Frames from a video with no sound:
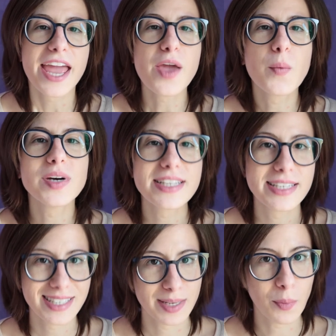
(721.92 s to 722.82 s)
it was a
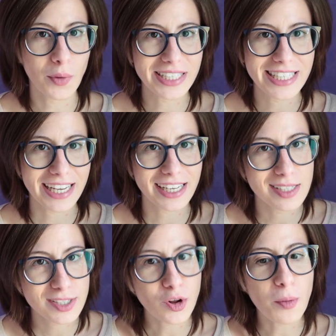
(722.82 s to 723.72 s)
disappointing
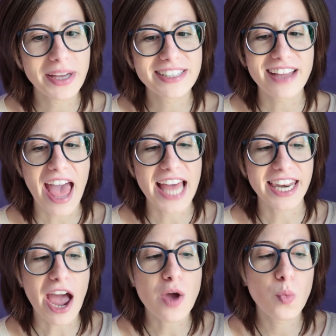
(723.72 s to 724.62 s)
installment and
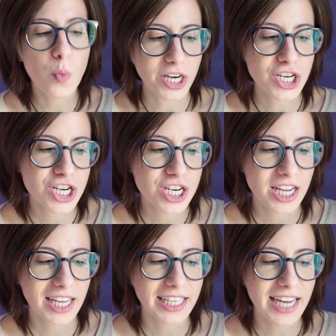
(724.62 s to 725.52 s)
I wish
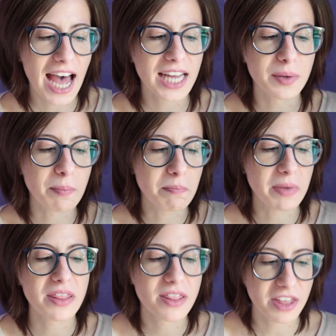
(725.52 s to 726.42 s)
it hadn't
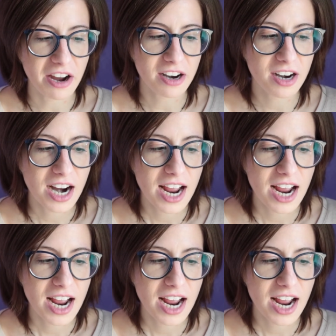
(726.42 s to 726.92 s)
been there.